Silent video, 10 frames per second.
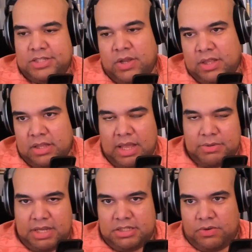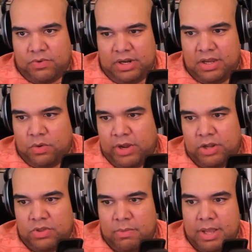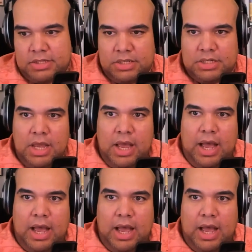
So I thought that was actually a really good way to do the message.